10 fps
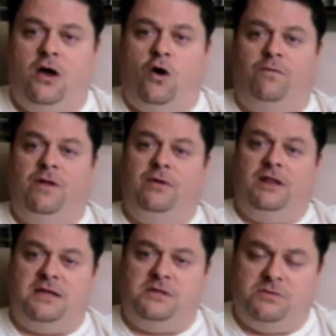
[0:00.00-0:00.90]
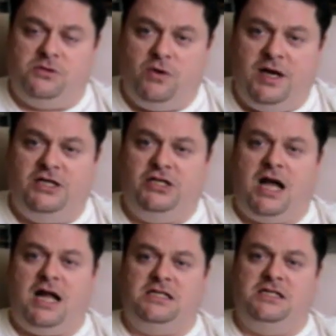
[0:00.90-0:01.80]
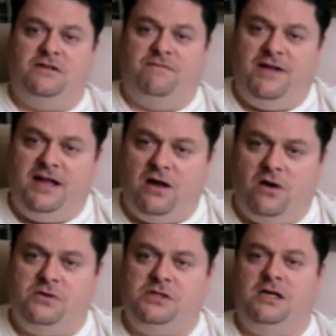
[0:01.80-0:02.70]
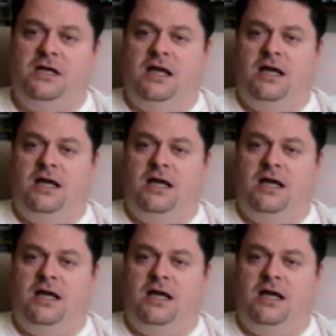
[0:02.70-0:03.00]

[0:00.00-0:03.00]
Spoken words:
Hopefully with some screenshots and some videos.